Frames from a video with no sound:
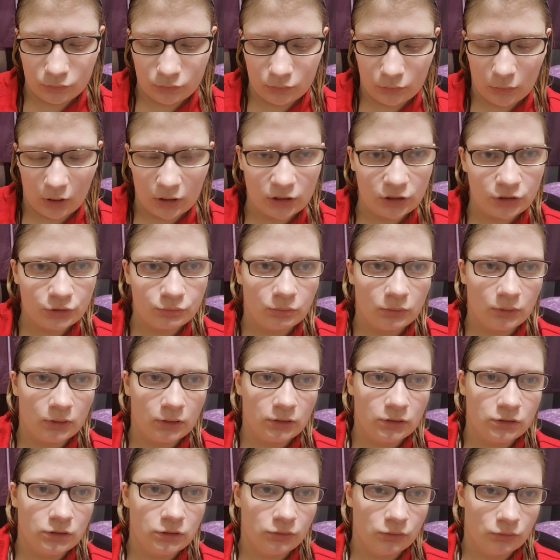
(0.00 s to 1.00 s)
I just
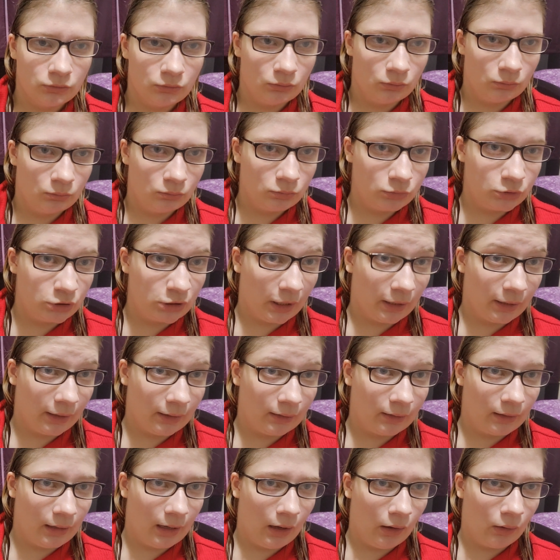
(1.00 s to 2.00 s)
wanted to check in
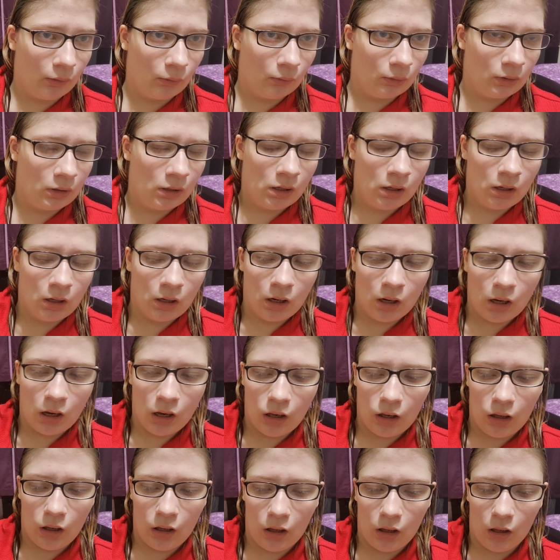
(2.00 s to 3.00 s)
now,
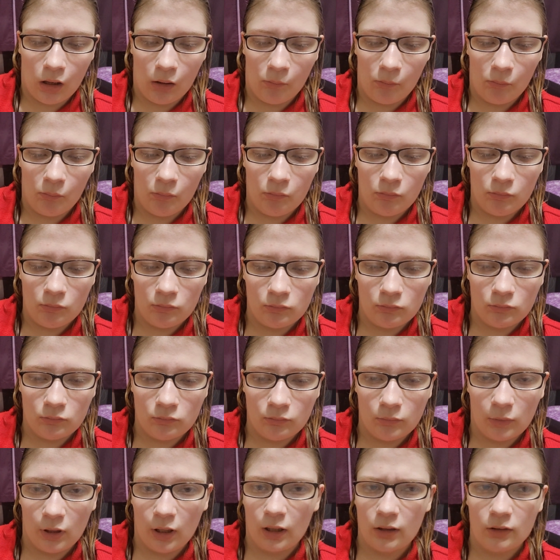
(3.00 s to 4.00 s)

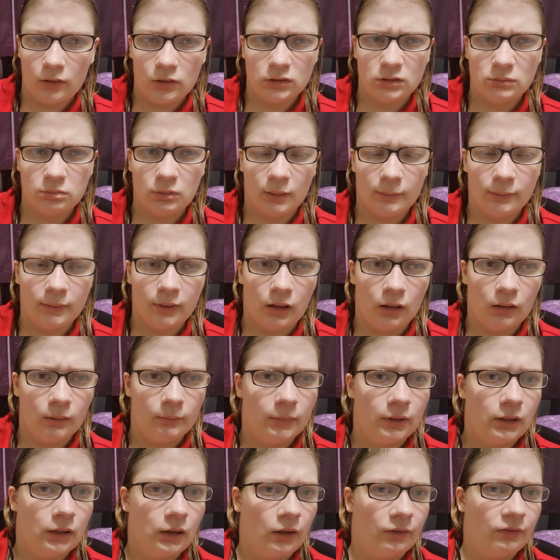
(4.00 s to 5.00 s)
but yeah, there's probably gonna be
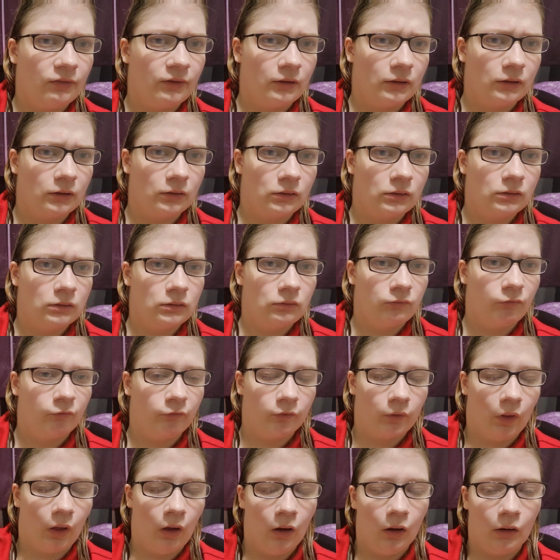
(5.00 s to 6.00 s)
nothing
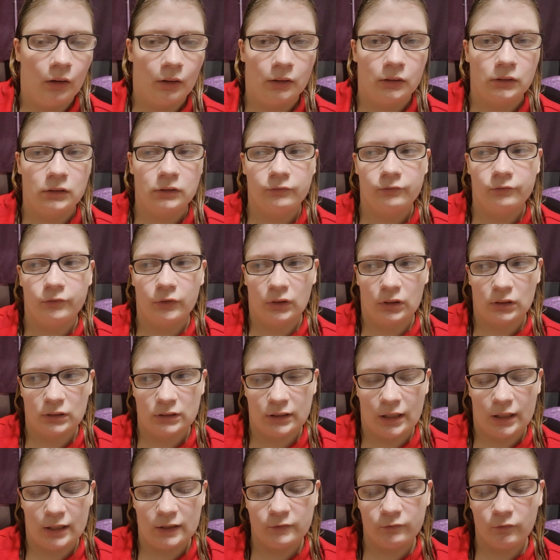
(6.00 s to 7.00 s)
vlogged for
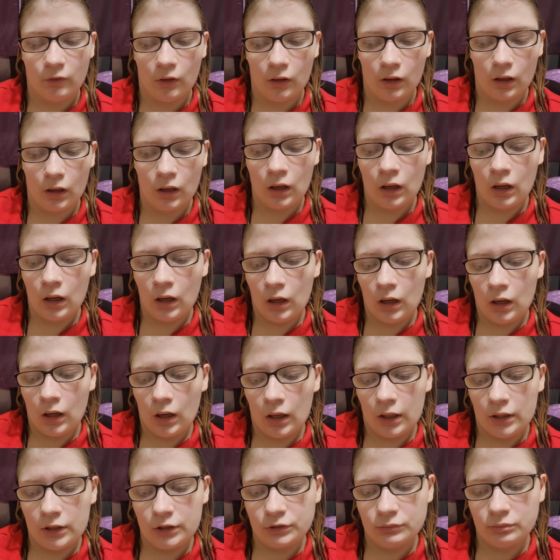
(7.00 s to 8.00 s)
today's vlog. I
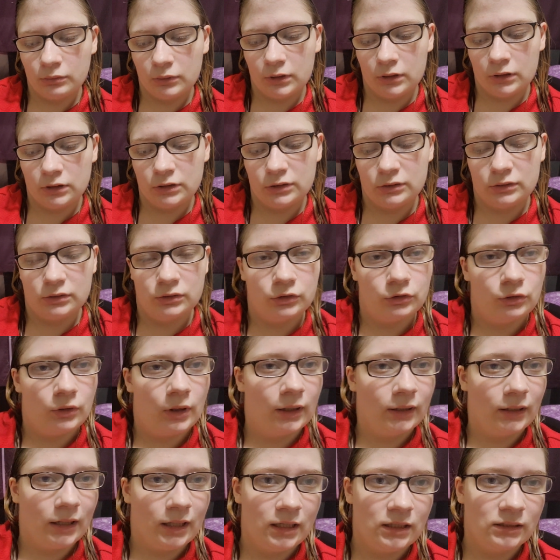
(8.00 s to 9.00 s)
just wanted to
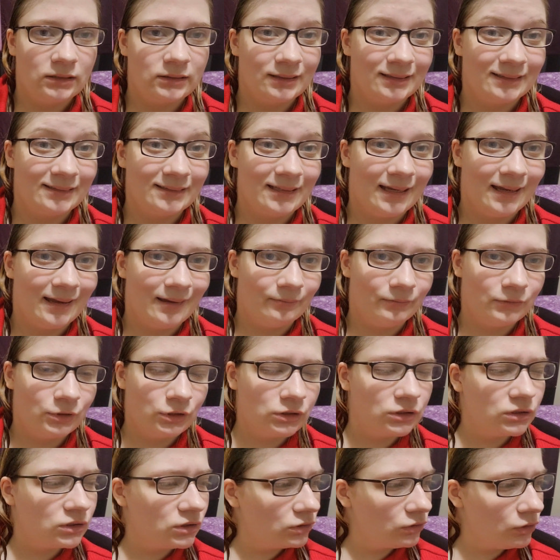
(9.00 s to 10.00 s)
at least attempt
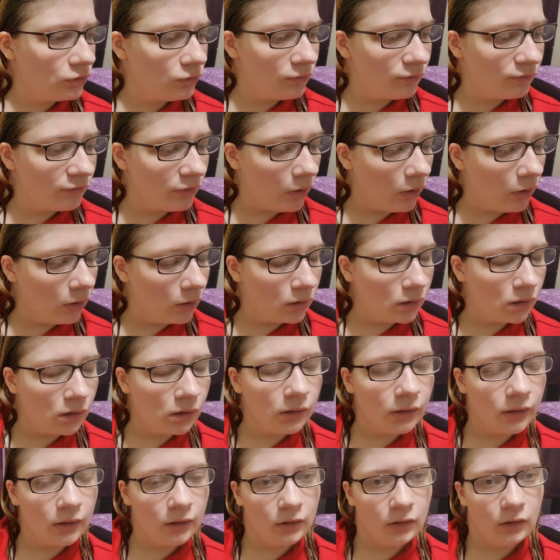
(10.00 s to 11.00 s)
to do a vlog,
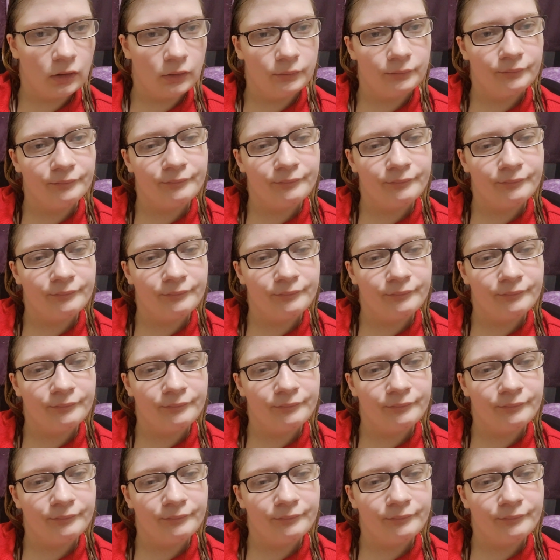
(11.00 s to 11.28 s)
you know?